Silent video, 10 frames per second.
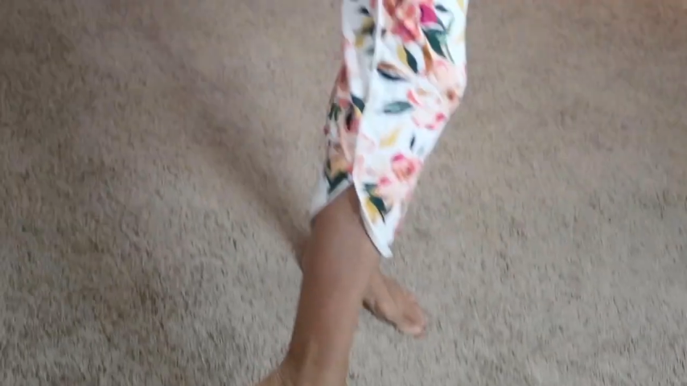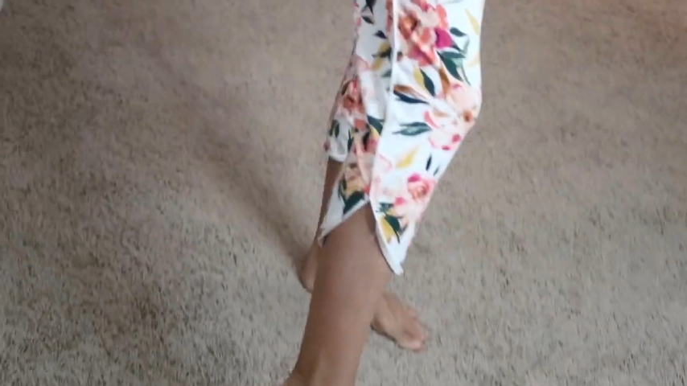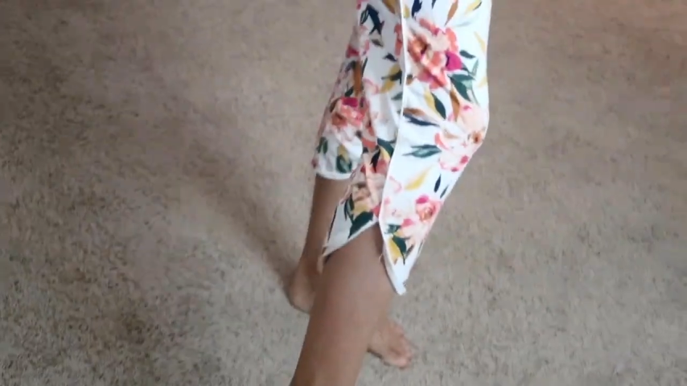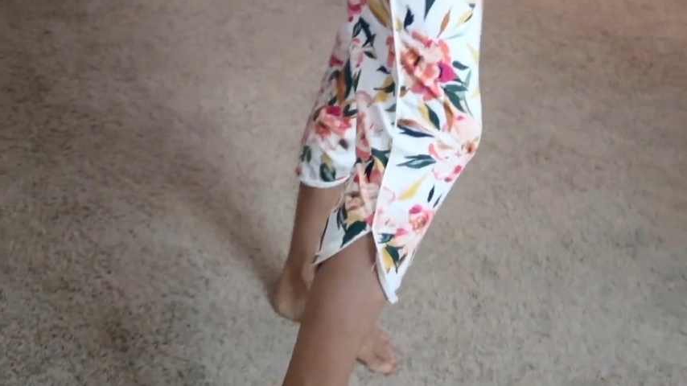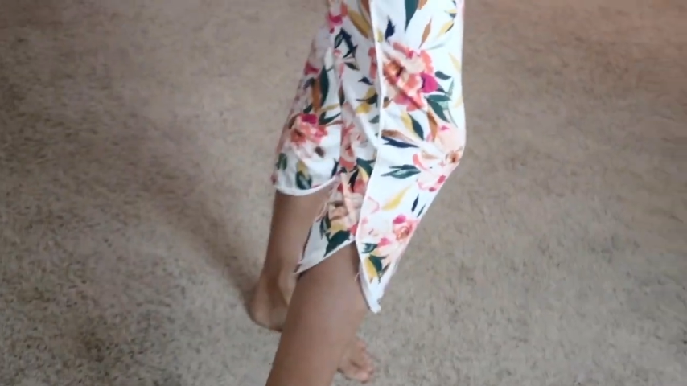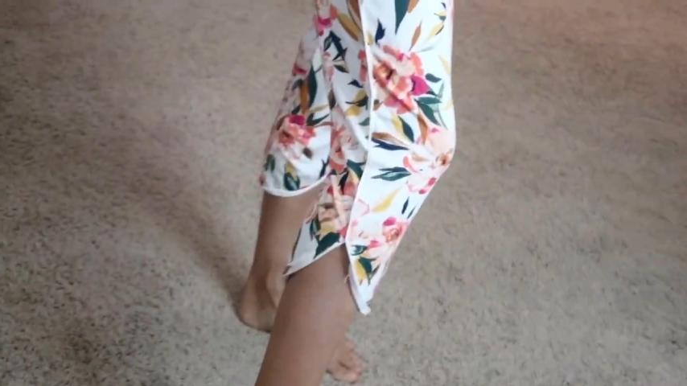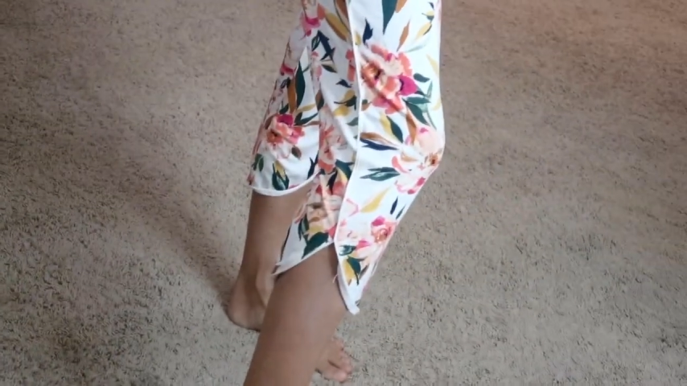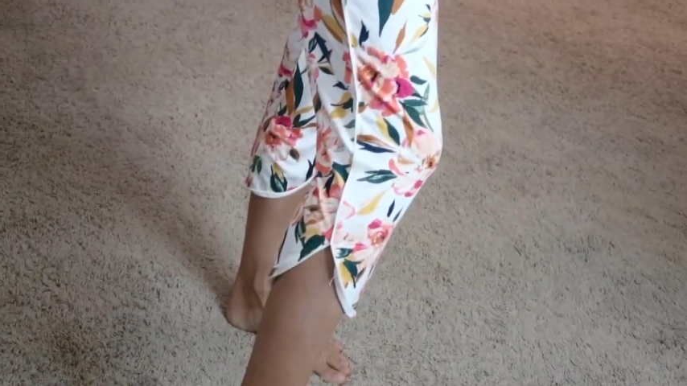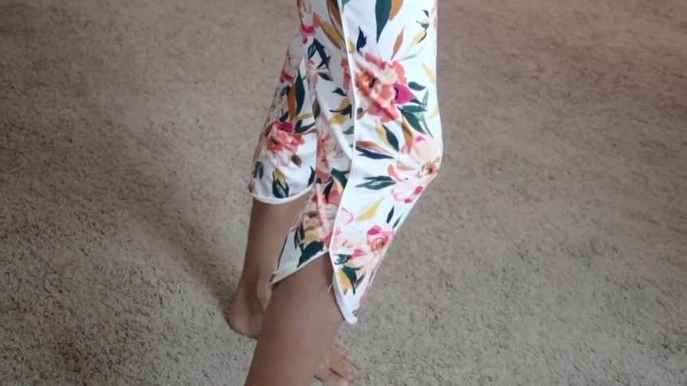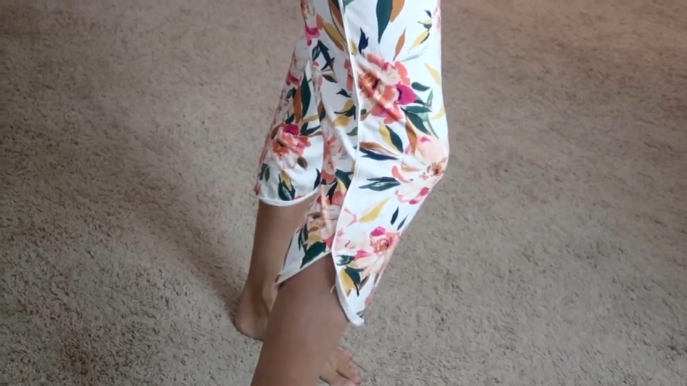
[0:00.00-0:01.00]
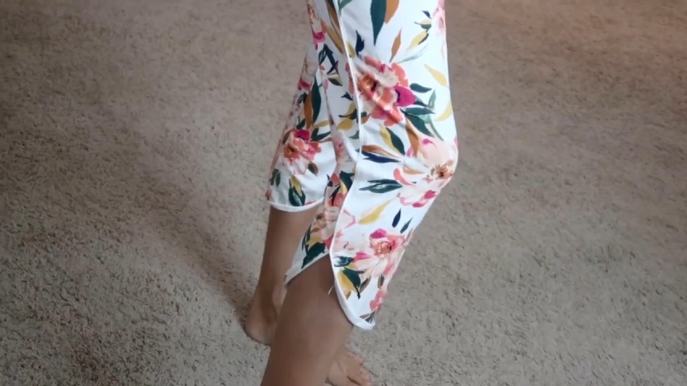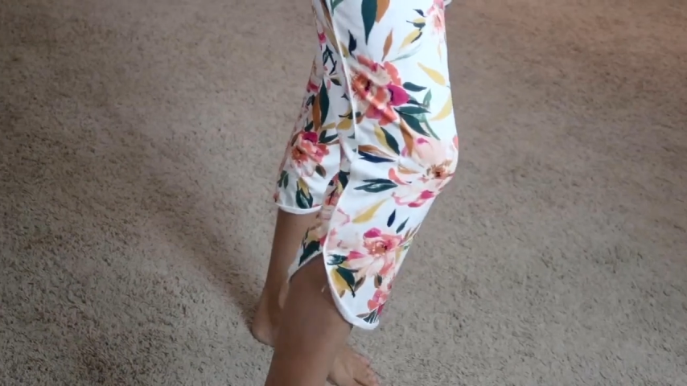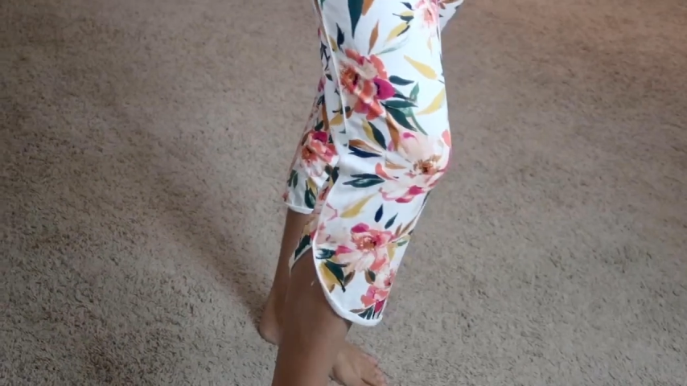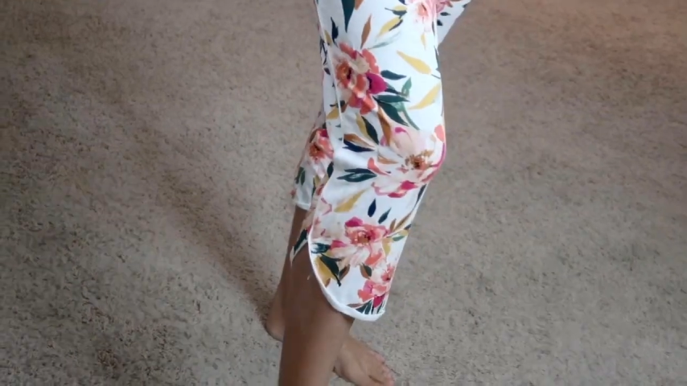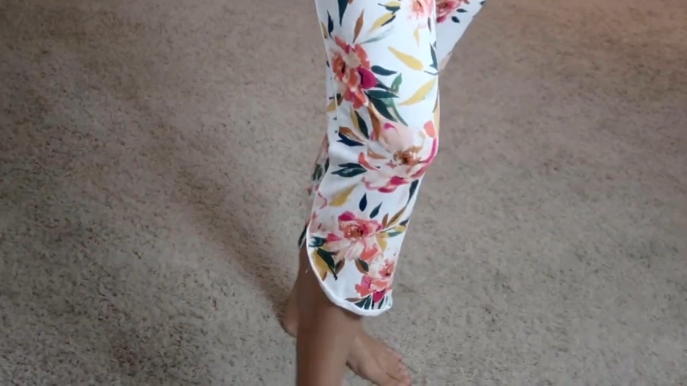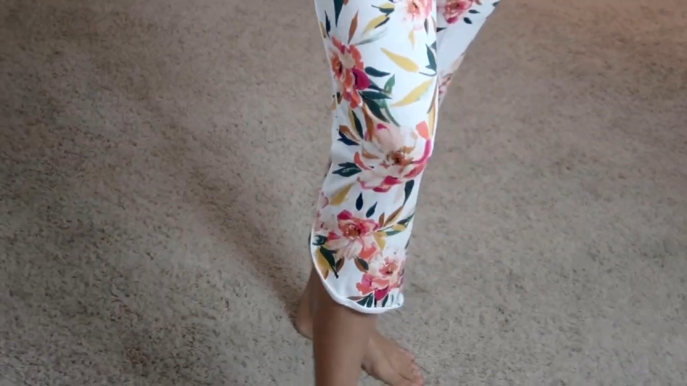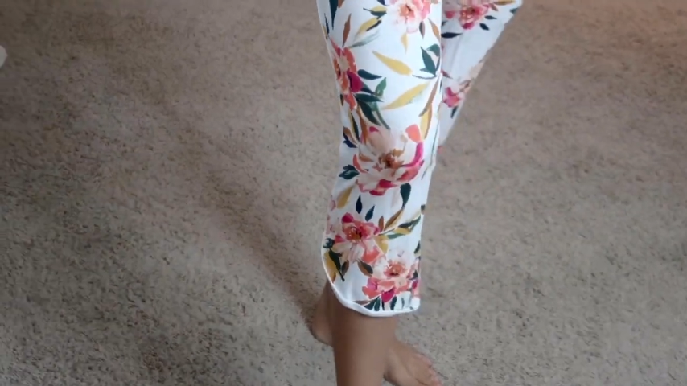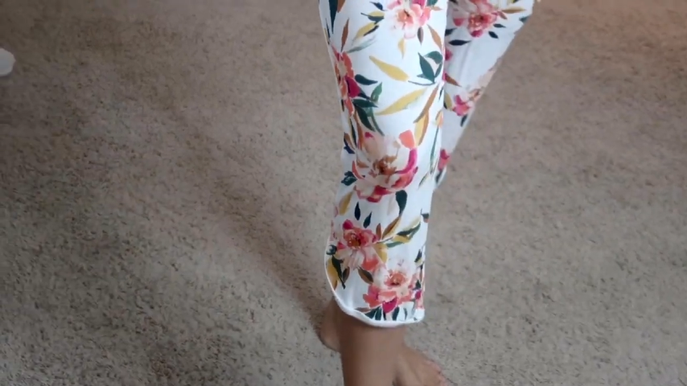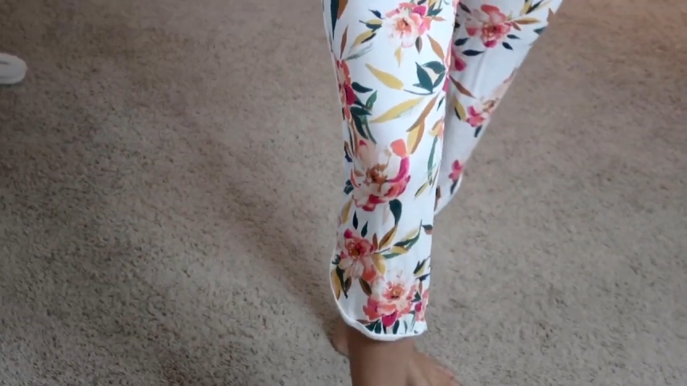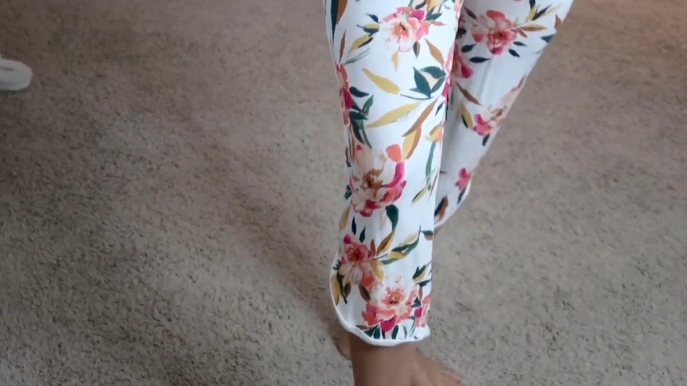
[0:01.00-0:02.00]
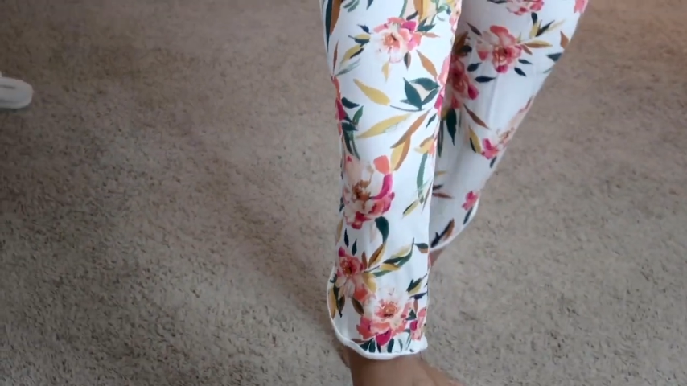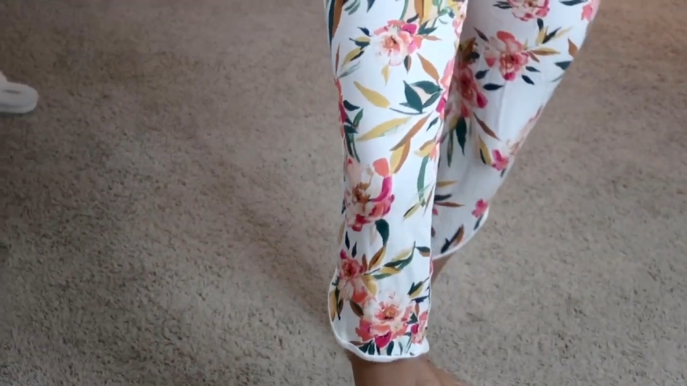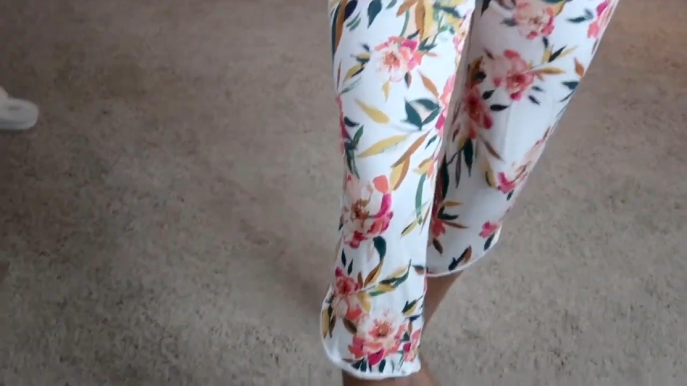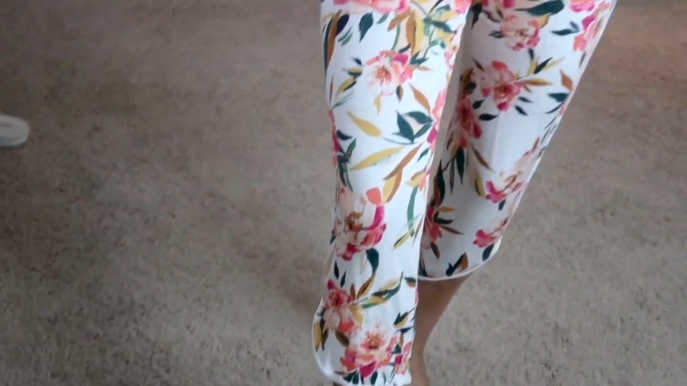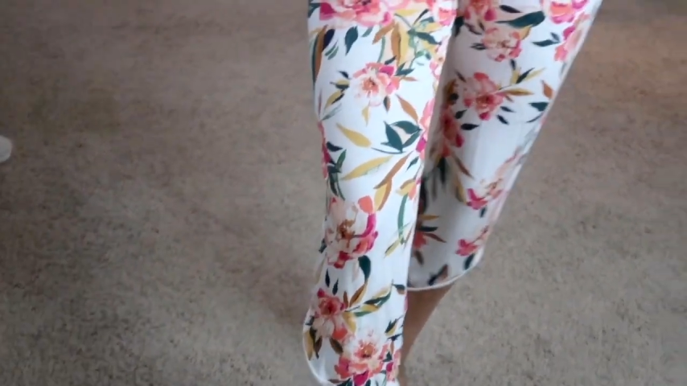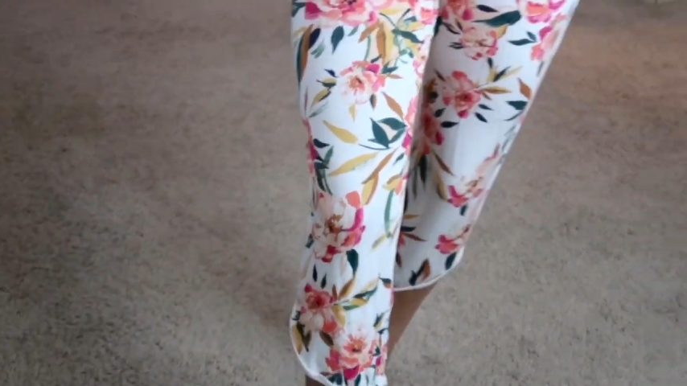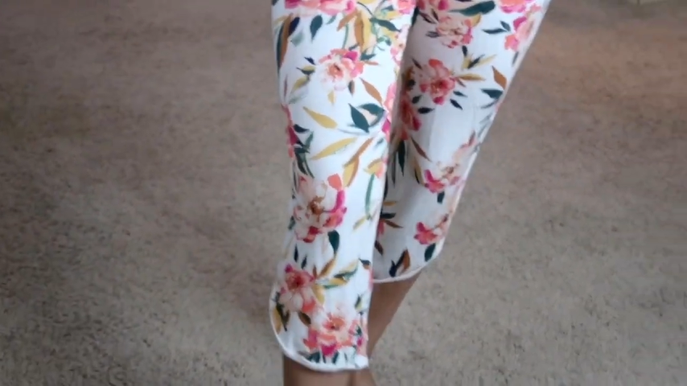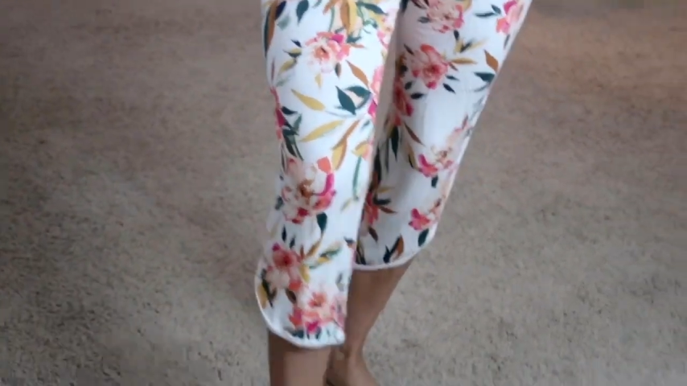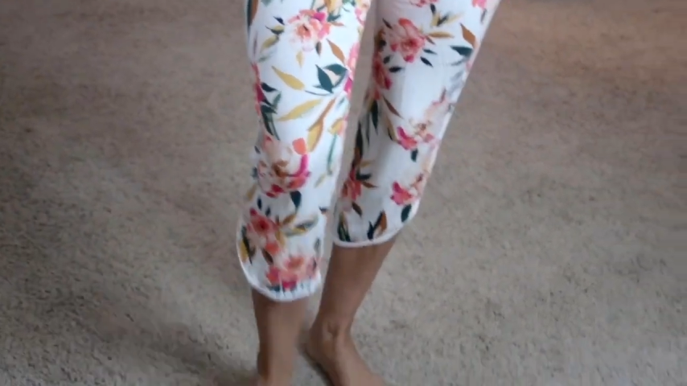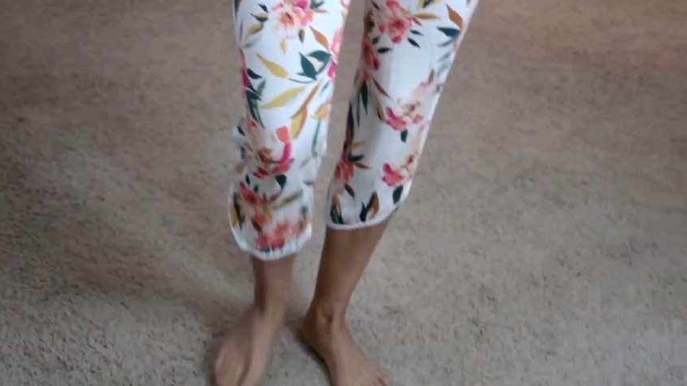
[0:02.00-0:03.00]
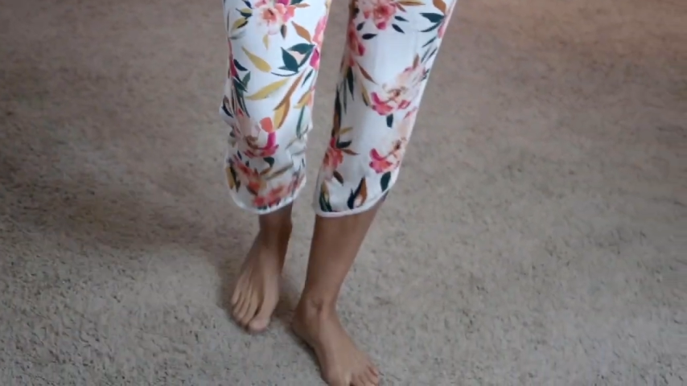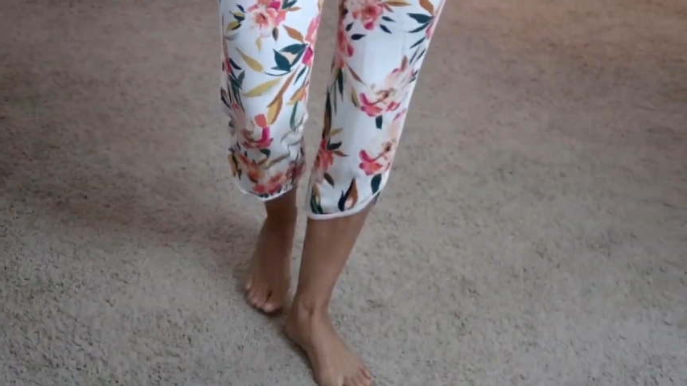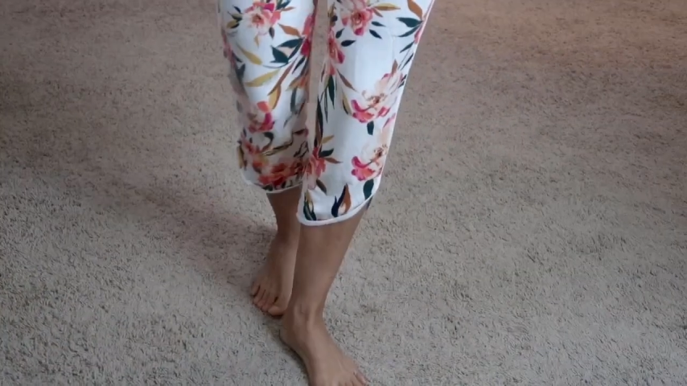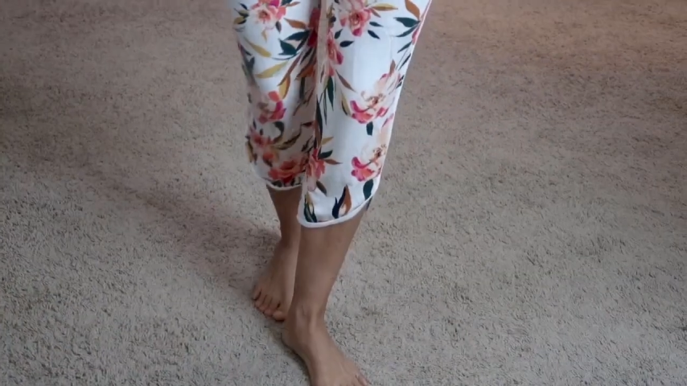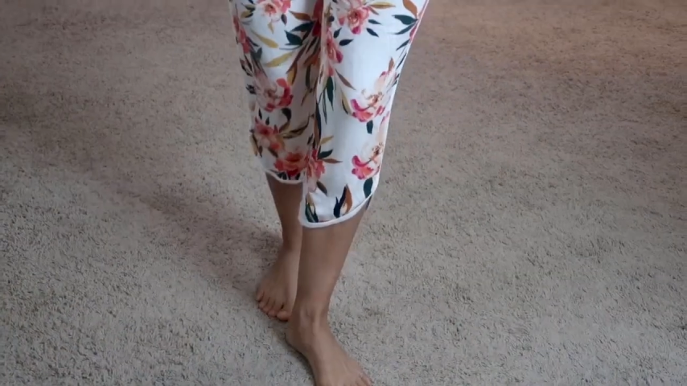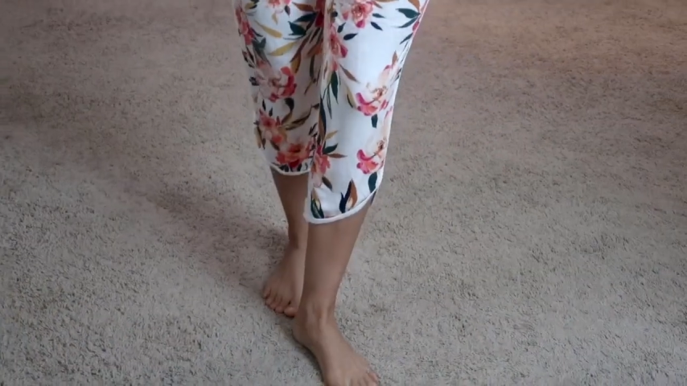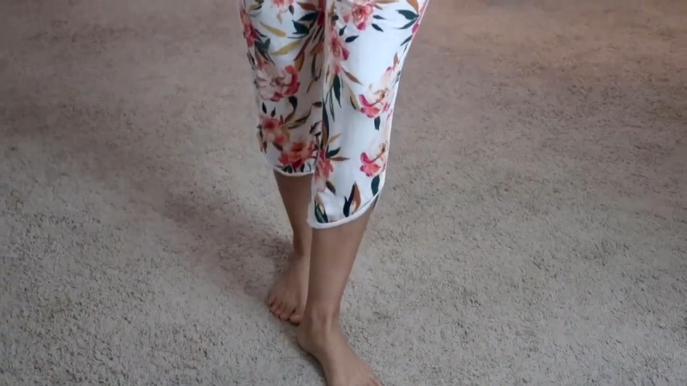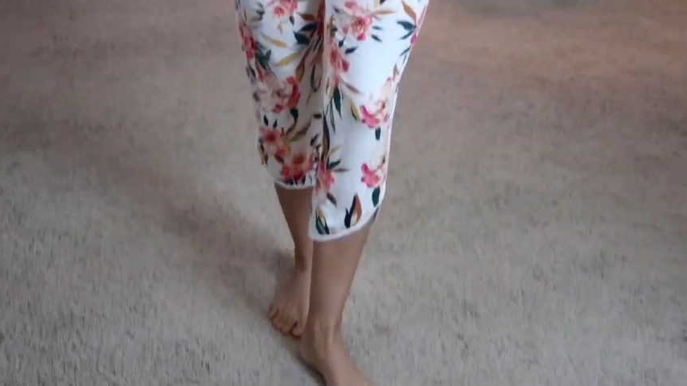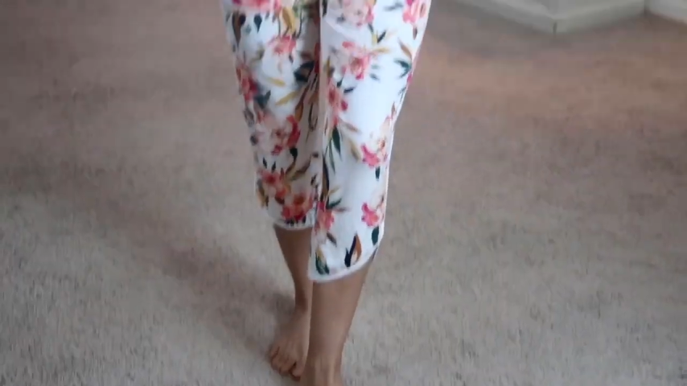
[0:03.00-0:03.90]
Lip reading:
Nobody's mouth can be seen.